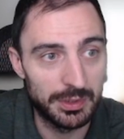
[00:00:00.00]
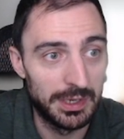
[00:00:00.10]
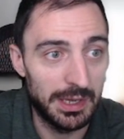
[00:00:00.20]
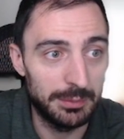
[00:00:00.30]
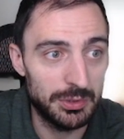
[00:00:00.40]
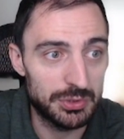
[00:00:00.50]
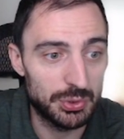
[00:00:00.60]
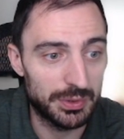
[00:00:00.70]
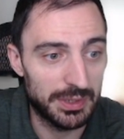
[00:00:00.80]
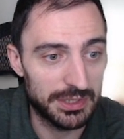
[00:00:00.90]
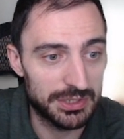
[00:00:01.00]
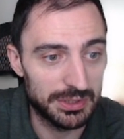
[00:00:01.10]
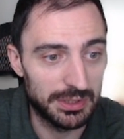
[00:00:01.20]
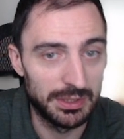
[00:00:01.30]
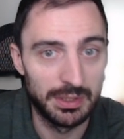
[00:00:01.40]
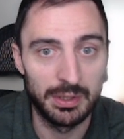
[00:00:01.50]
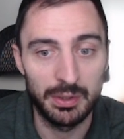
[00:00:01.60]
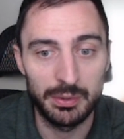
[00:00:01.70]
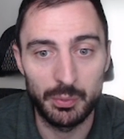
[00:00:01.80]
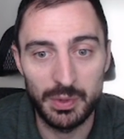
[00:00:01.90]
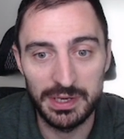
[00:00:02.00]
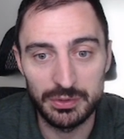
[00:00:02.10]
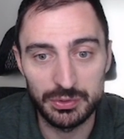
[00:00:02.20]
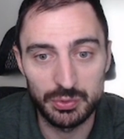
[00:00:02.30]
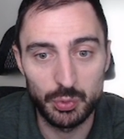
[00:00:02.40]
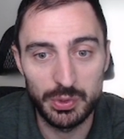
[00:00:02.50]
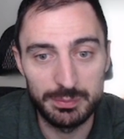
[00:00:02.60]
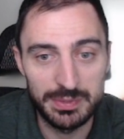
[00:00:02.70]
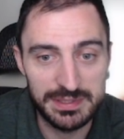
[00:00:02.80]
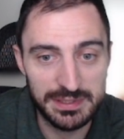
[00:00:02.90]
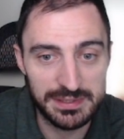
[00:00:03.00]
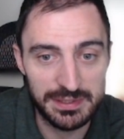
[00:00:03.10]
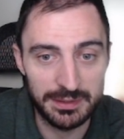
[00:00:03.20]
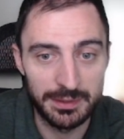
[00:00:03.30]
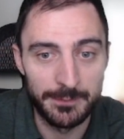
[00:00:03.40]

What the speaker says: I'm not sure actually why not queen b6 here